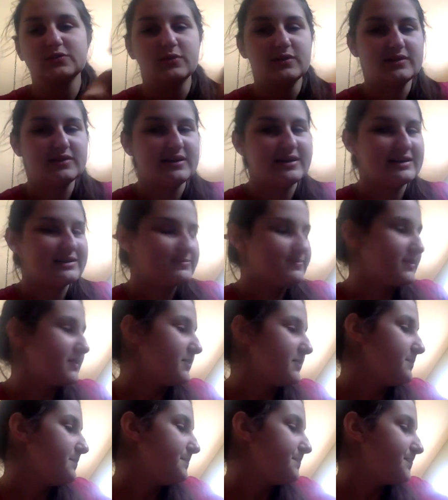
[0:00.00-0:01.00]
are going to the
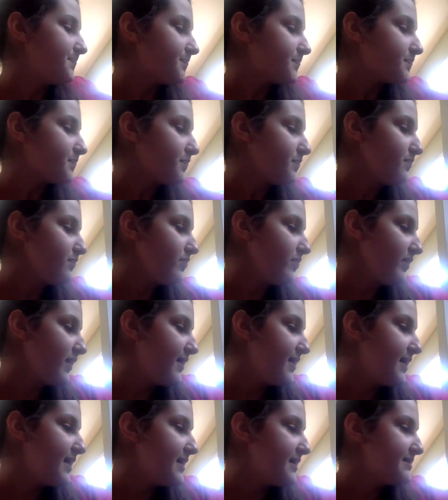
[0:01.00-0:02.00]
hospital.
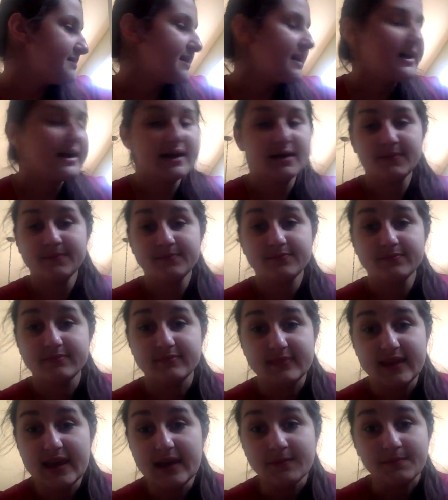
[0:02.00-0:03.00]
And
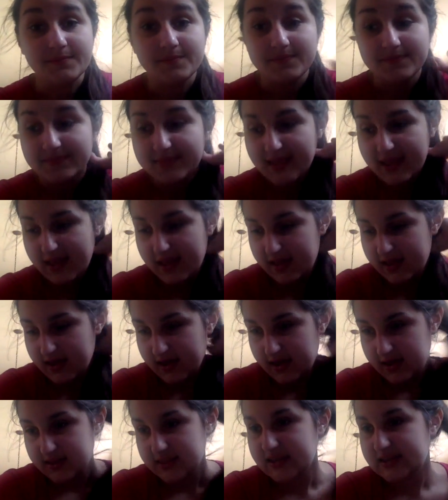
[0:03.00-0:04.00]
yeah,
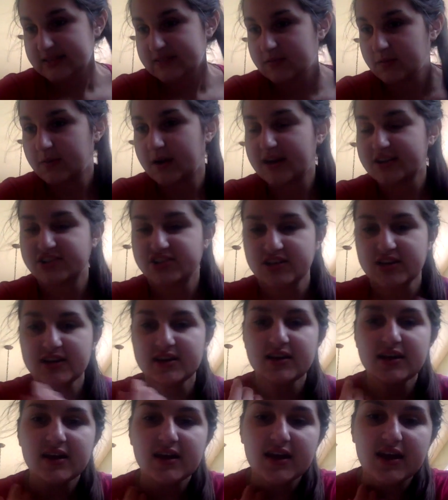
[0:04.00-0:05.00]
thanks for
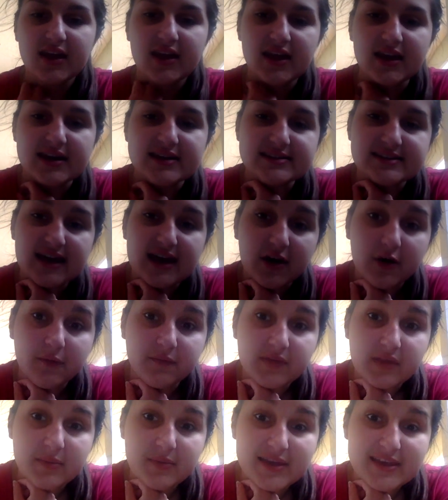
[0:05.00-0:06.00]
watching, and
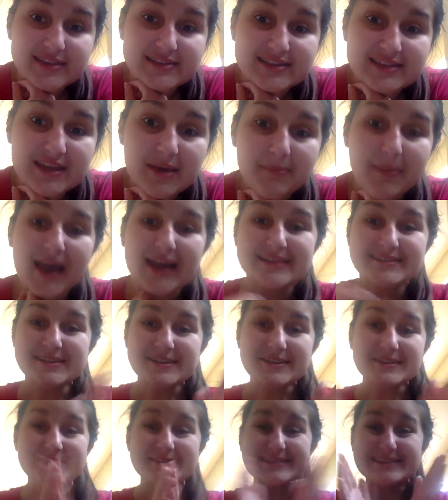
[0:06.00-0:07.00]
hopefully we can see them back
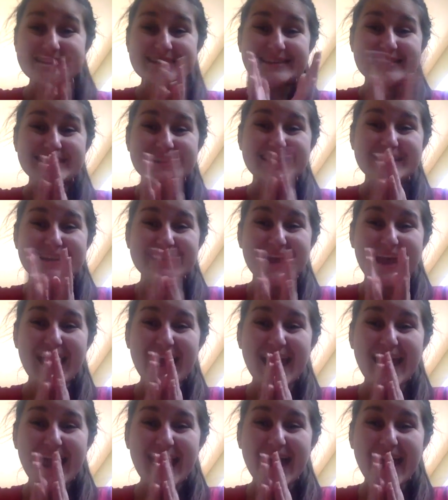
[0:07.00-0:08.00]
soon. Yay!
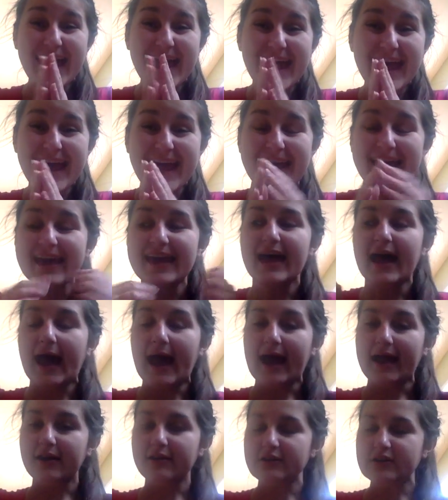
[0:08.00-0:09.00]

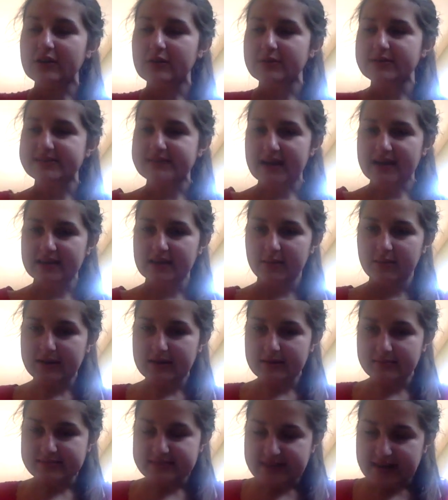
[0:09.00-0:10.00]
I don't know exactly
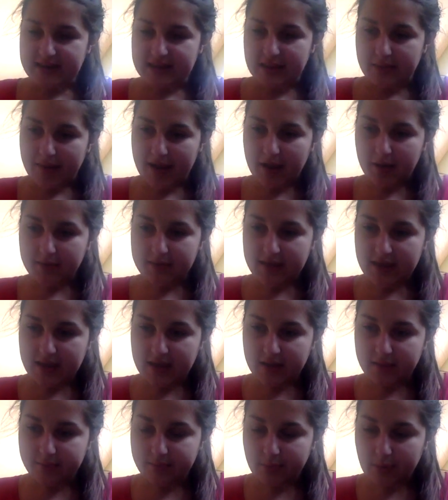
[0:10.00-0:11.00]
when I'm sending them out
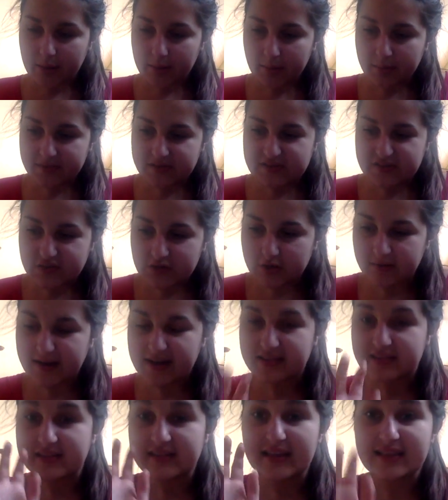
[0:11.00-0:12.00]
yet. Probably sooner
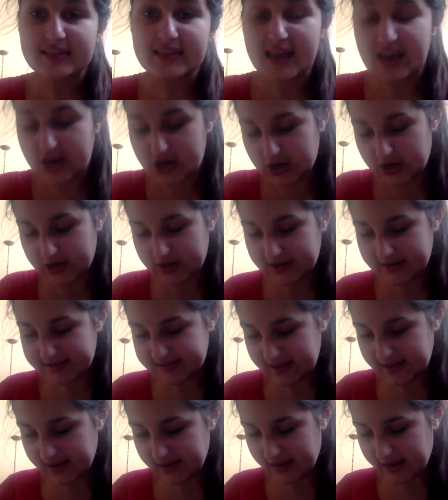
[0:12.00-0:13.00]
rather than later,
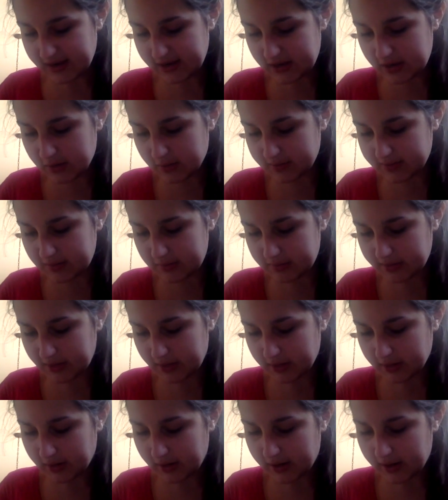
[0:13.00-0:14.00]
because I kind of don't want them to
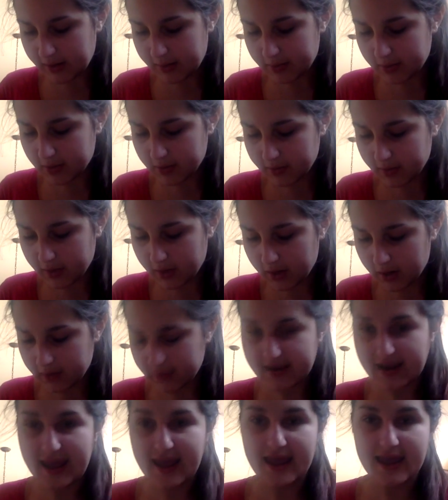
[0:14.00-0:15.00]
get caught up in all the
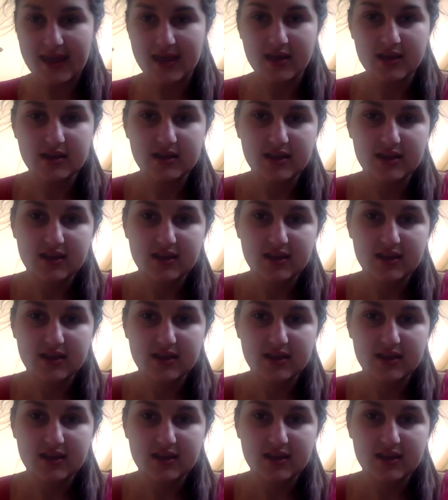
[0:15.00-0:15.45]
holiday